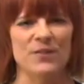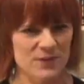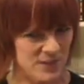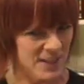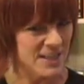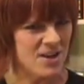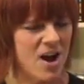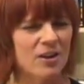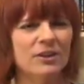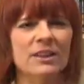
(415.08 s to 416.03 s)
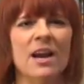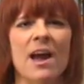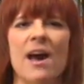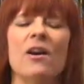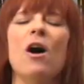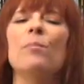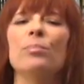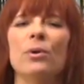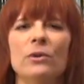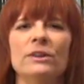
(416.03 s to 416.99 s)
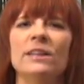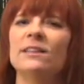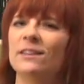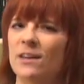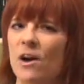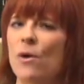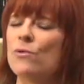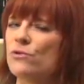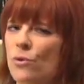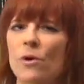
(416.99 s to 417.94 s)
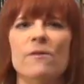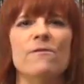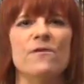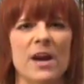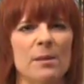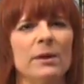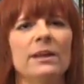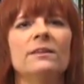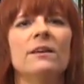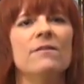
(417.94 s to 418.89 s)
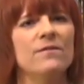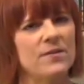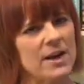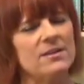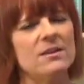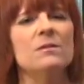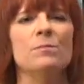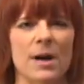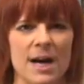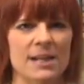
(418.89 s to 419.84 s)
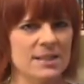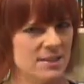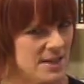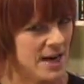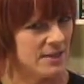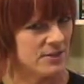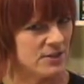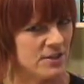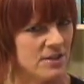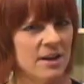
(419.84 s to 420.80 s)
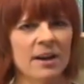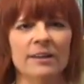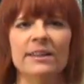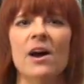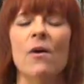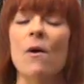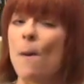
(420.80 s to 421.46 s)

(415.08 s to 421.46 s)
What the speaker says: $15 and all proceeds go toward families affected by disaster. So,